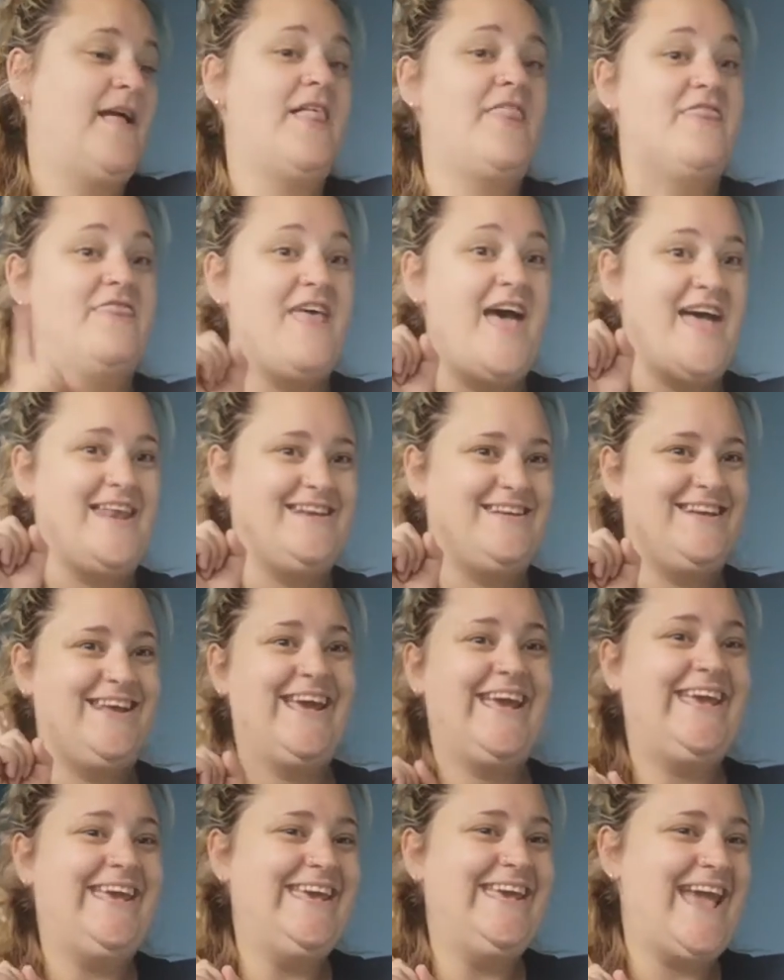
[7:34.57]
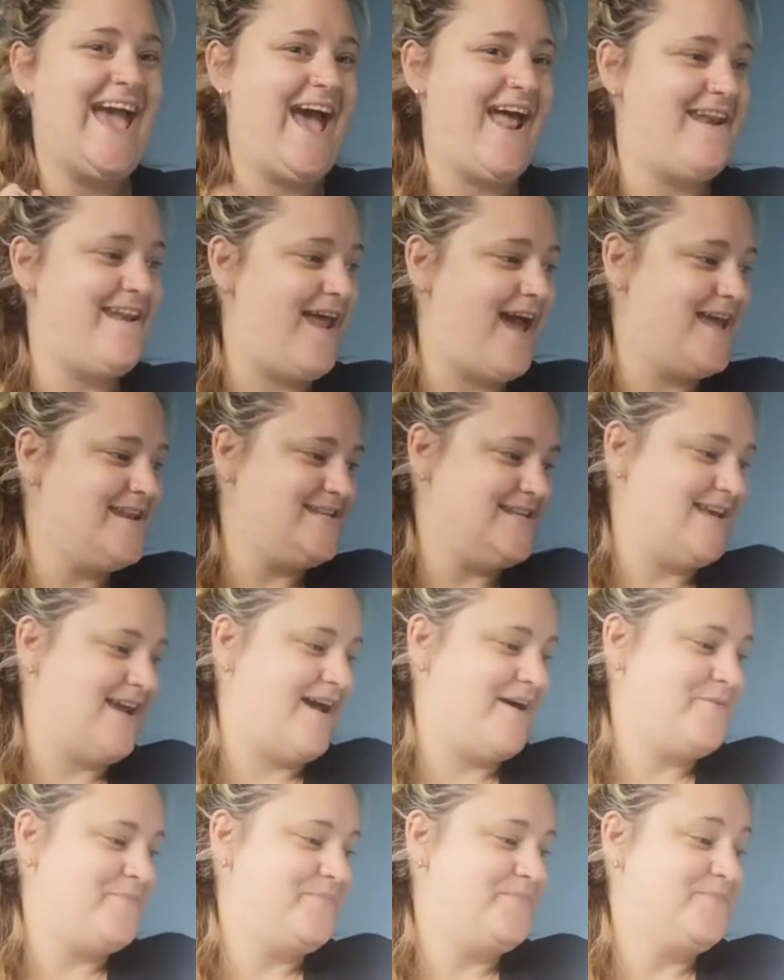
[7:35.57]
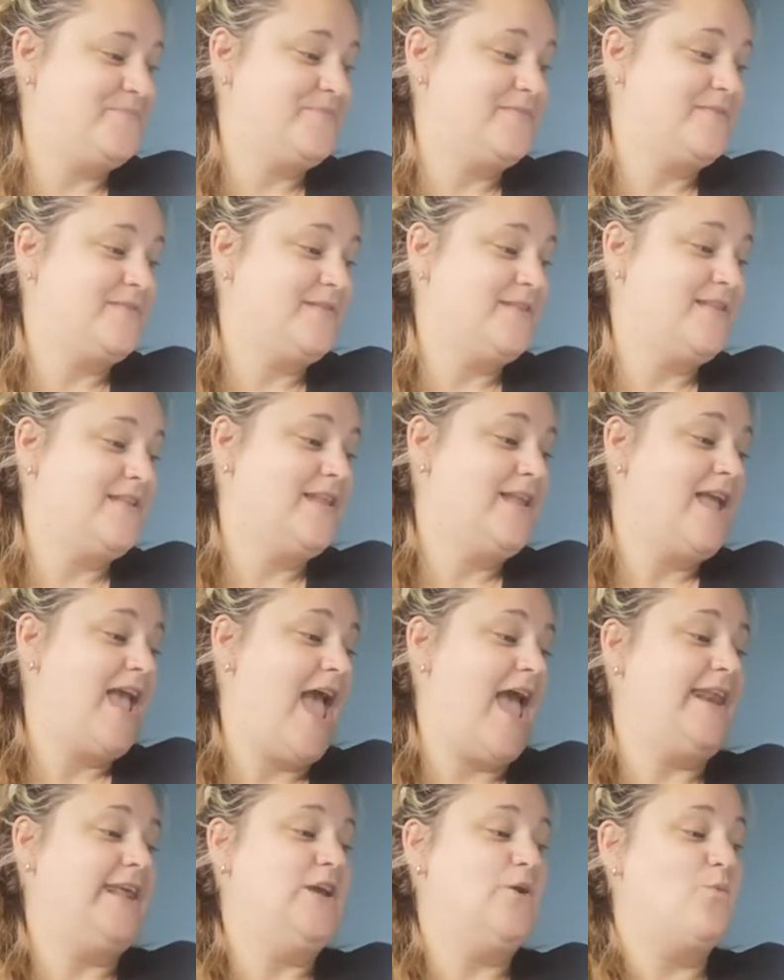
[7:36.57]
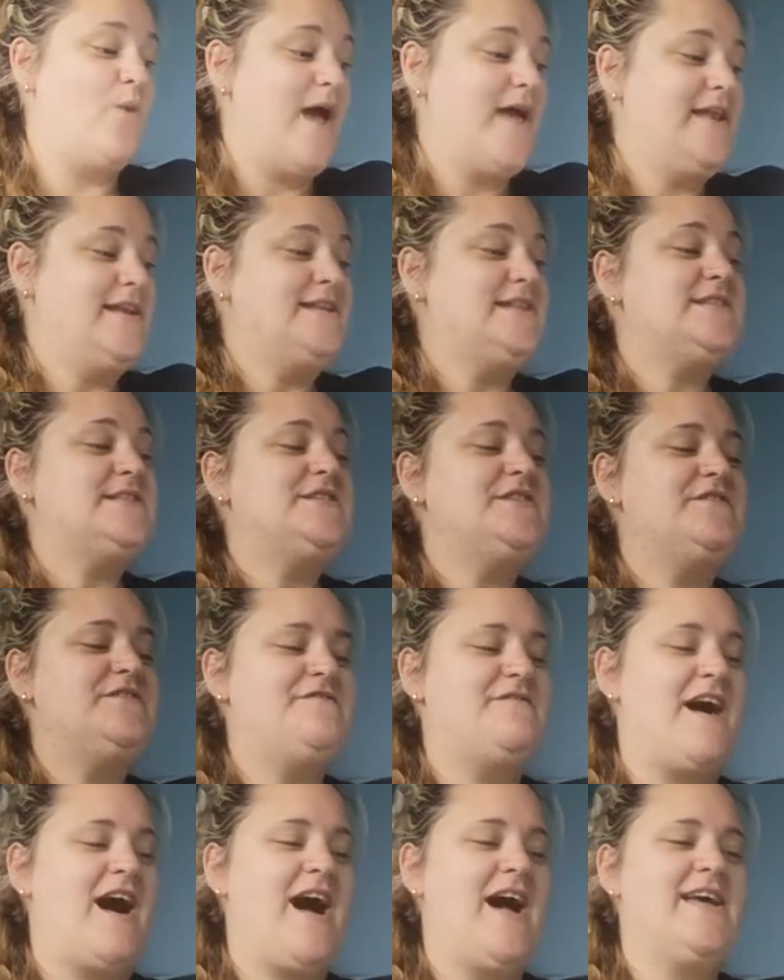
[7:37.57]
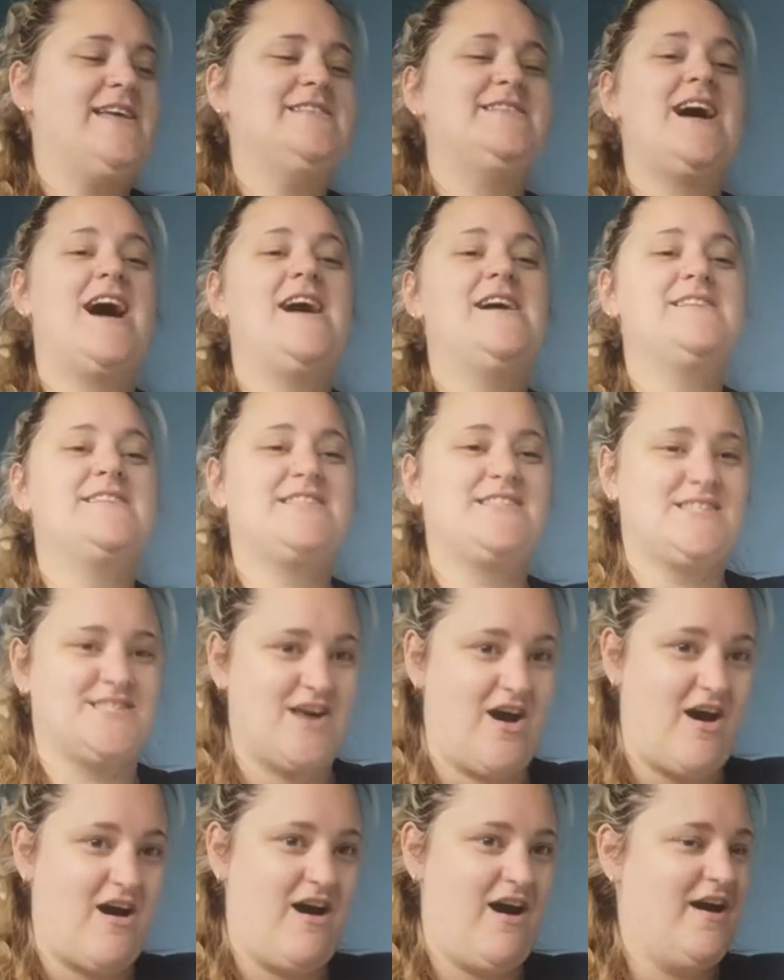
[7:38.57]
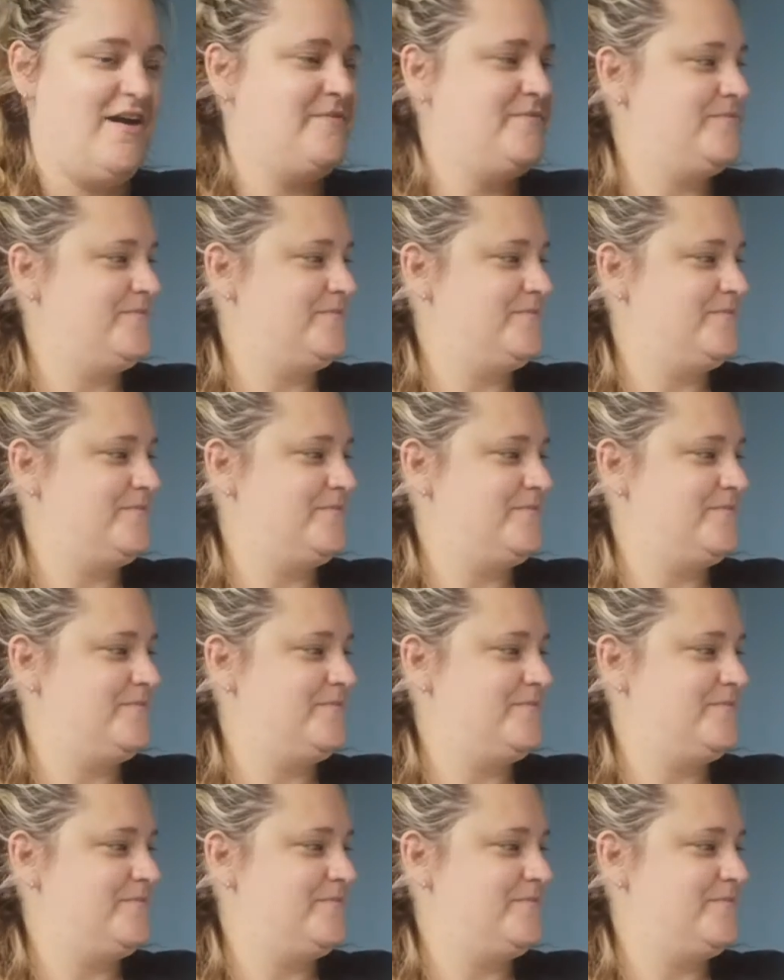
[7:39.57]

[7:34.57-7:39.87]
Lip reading: Then he had an idea, and he went to find a saw.